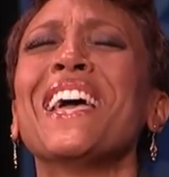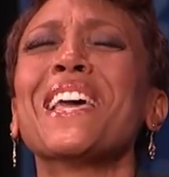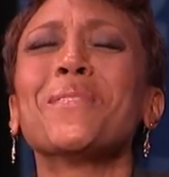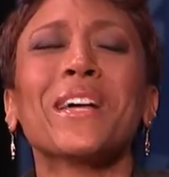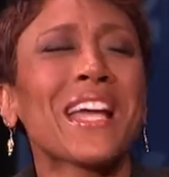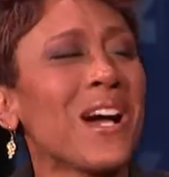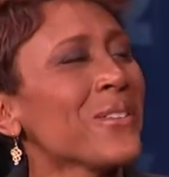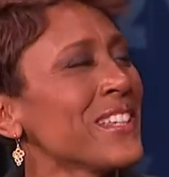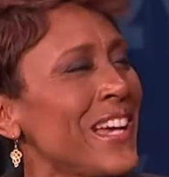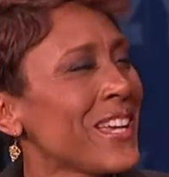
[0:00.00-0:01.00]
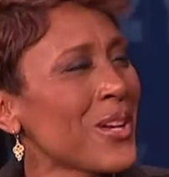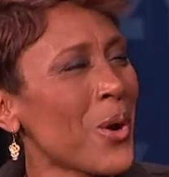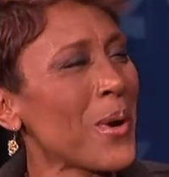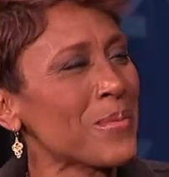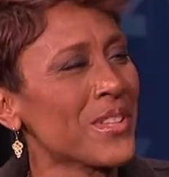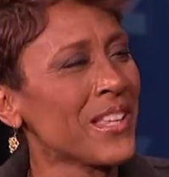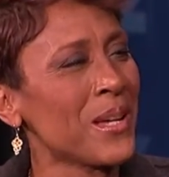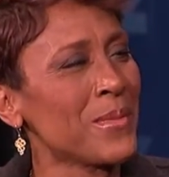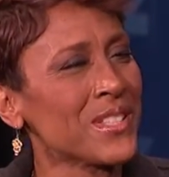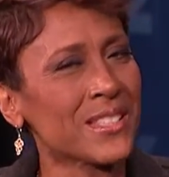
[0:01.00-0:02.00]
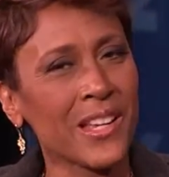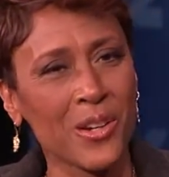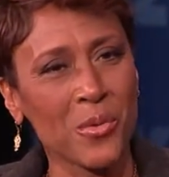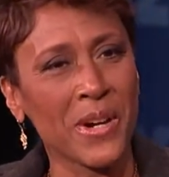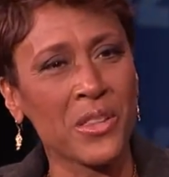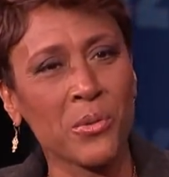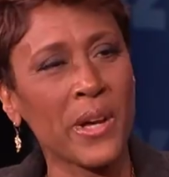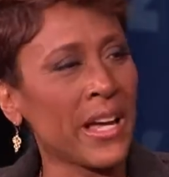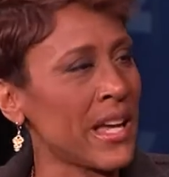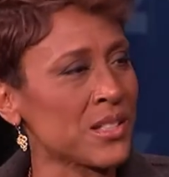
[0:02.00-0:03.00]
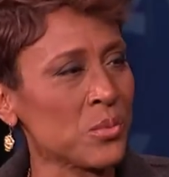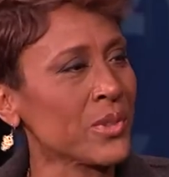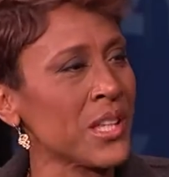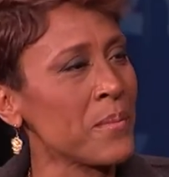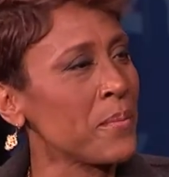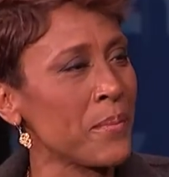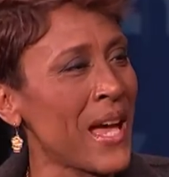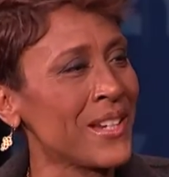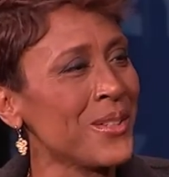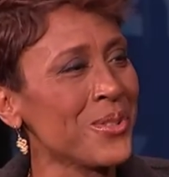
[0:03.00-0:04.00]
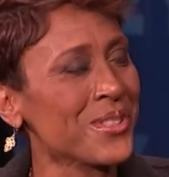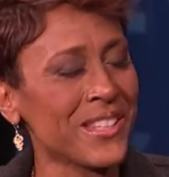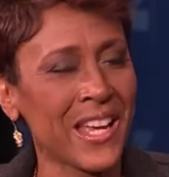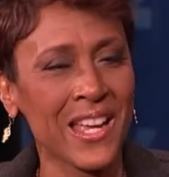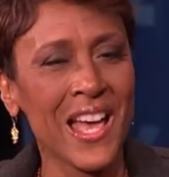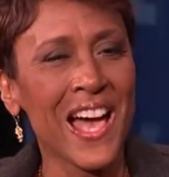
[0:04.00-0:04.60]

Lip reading: And I'm like, how can I go up to them and say, oh, by the way, I got some really bad news today?